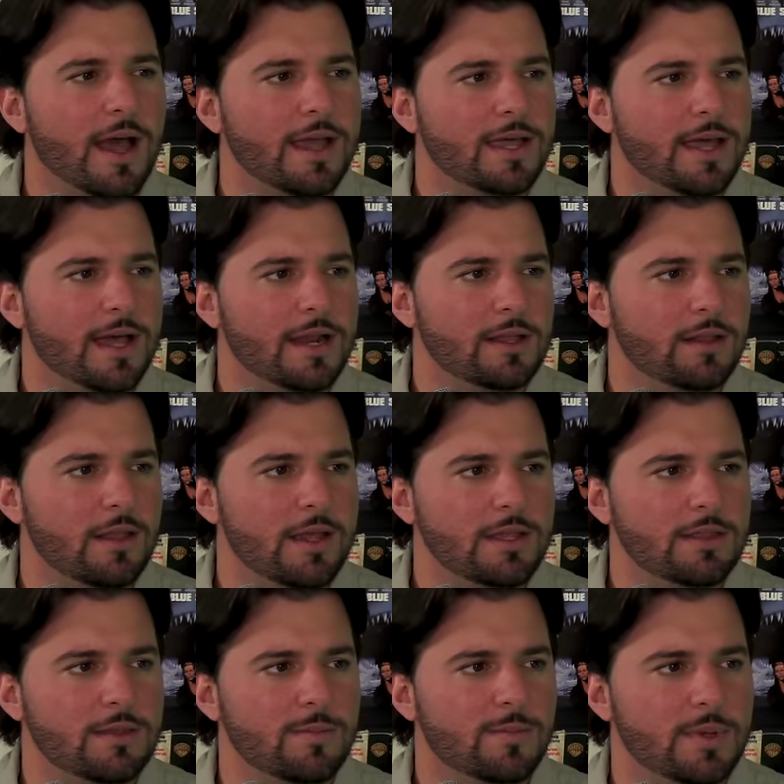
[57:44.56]
I kind of
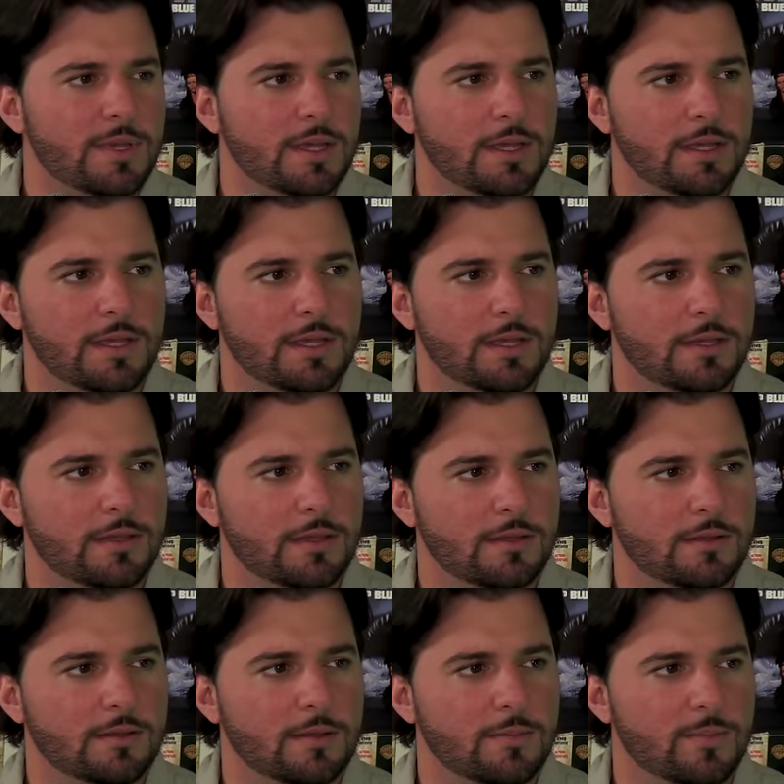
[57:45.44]
like the big
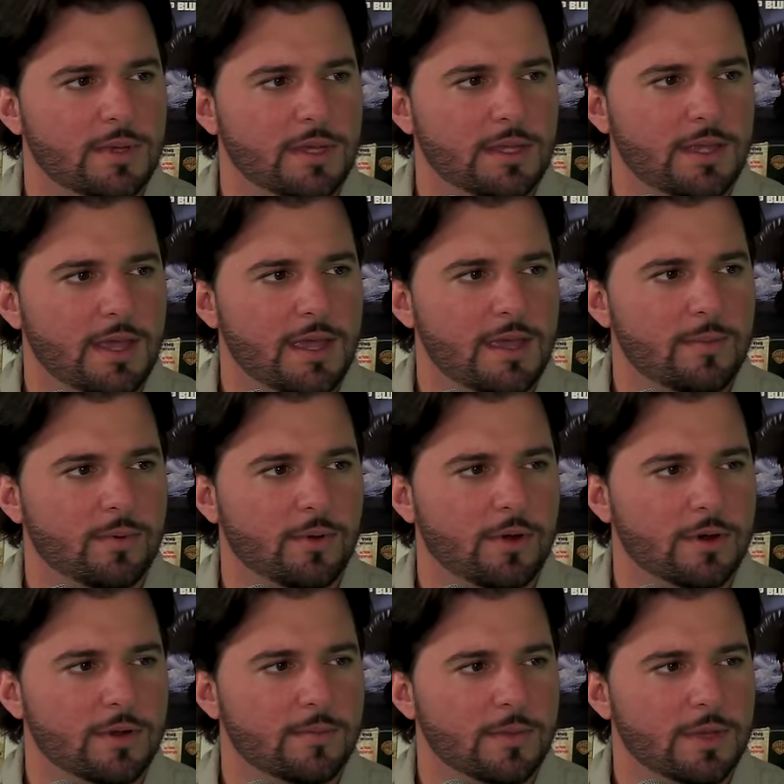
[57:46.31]
cape
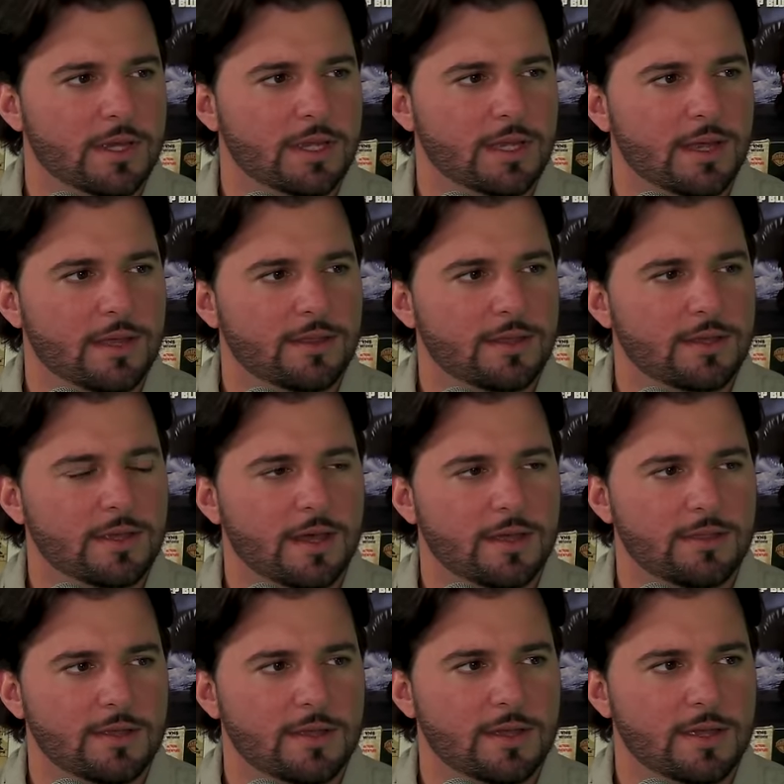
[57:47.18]
on him. Like, really?
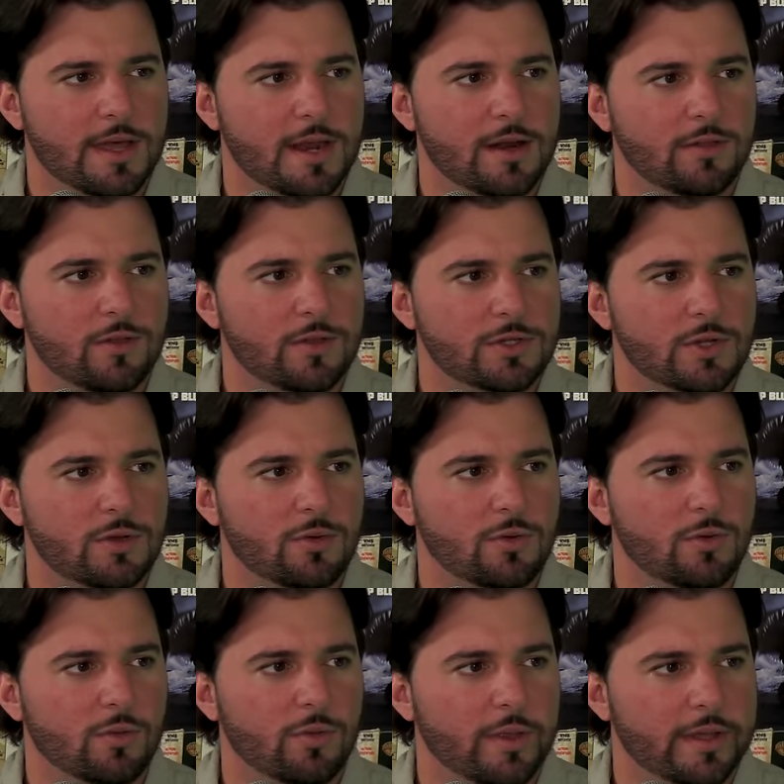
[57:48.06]
I think it kind of looks
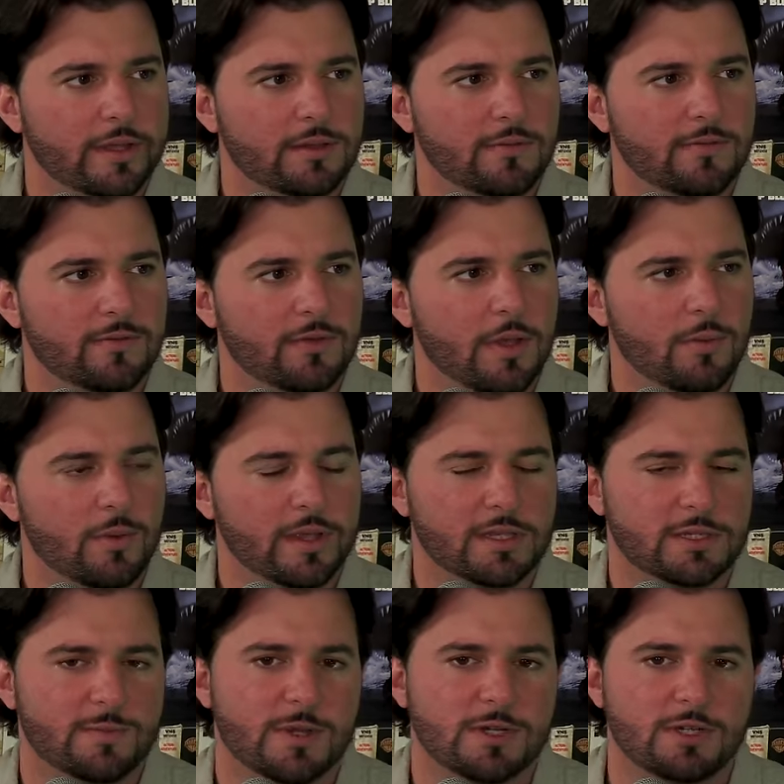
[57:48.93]
cool, like the flow,
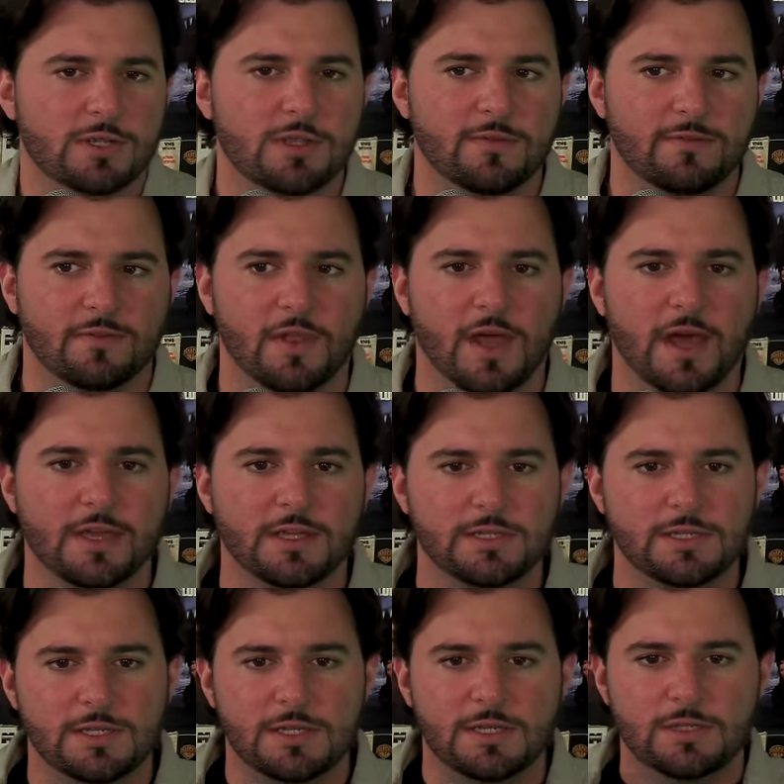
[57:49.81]
like especially in the flying
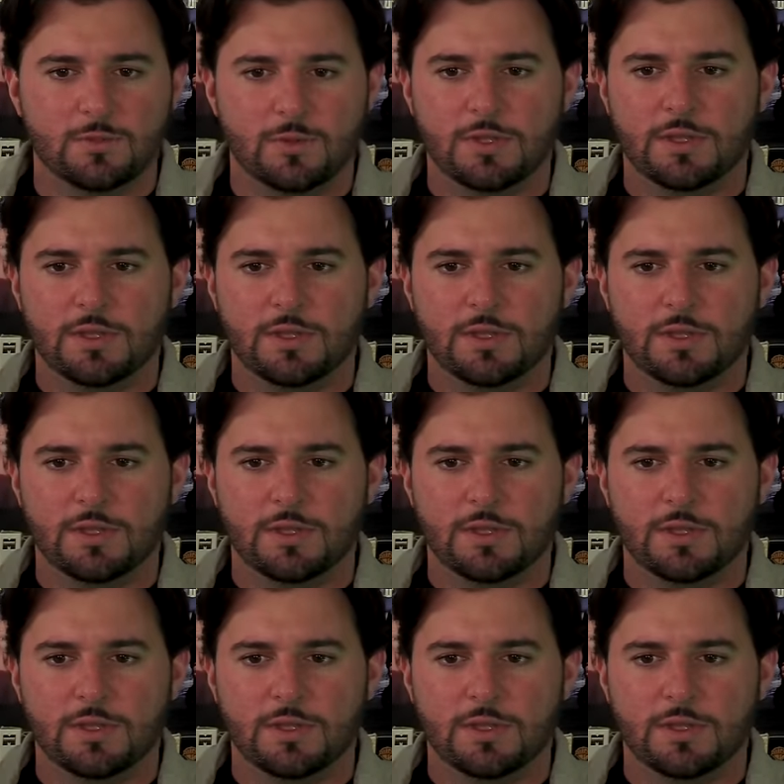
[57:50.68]
scenes